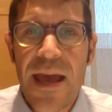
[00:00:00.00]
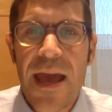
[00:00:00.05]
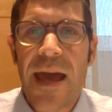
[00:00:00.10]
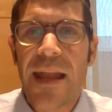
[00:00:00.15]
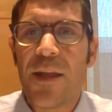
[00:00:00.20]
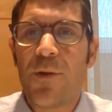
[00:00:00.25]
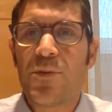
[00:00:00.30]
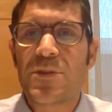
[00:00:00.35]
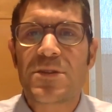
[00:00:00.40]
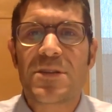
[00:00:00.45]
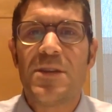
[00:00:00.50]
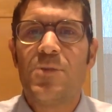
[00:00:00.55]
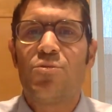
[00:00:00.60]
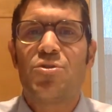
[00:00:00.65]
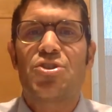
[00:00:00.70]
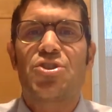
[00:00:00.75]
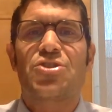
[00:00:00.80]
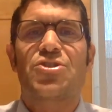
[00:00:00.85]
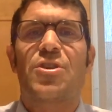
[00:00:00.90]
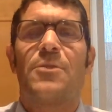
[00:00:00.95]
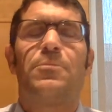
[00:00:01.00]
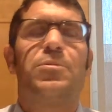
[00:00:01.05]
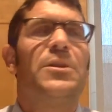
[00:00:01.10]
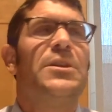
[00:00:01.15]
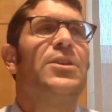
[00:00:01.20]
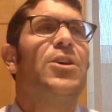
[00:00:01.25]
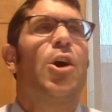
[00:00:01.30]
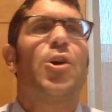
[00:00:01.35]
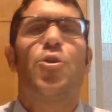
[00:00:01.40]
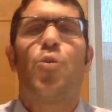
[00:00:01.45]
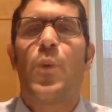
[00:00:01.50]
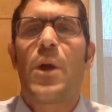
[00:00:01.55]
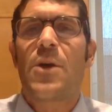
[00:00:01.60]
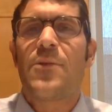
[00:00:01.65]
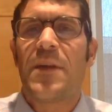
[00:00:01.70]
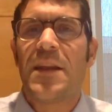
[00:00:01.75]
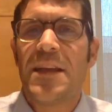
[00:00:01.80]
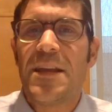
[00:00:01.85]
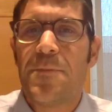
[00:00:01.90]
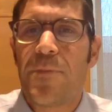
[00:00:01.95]
And he was just completely unaware
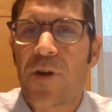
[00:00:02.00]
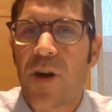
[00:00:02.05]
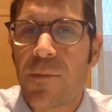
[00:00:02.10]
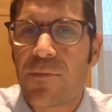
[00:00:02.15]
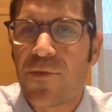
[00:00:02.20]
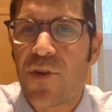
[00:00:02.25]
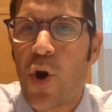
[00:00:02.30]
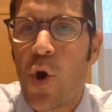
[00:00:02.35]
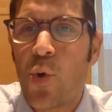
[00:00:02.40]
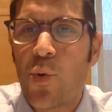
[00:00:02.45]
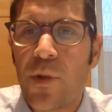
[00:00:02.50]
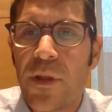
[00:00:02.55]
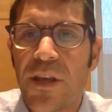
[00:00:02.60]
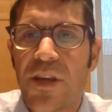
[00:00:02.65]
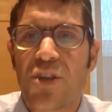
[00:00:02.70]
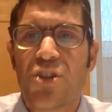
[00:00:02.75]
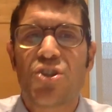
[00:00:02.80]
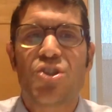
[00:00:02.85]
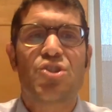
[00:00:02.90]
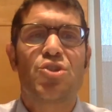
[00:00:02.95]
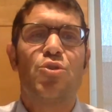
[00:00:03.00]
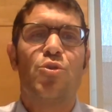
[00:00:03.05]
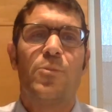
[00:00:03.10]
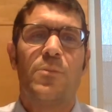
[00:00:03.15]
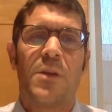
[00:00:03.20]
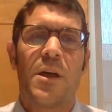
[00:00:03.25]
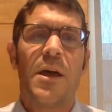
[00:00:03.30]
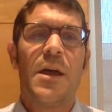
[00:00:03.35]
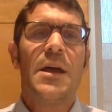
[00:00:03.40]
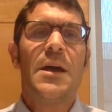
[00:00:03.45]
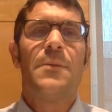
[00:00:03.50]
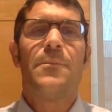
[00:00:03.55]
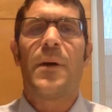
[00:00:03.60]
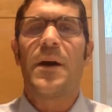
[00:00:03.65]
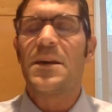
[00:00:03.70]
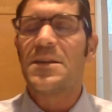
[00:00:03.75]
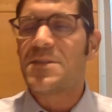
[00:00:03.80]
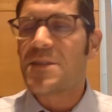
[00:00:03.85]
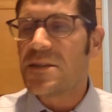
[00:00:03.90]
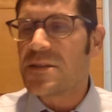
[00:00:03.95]
that he'd become totally consumed by
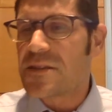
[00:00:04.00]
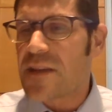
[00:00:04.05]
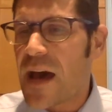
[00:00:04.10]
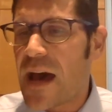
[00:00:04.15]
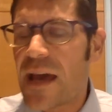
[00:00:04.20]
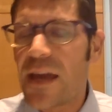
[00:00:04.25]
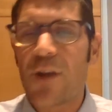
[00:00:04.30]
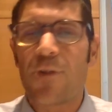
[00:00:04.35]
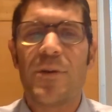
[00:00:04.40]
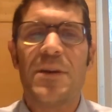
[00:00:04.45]
his desire.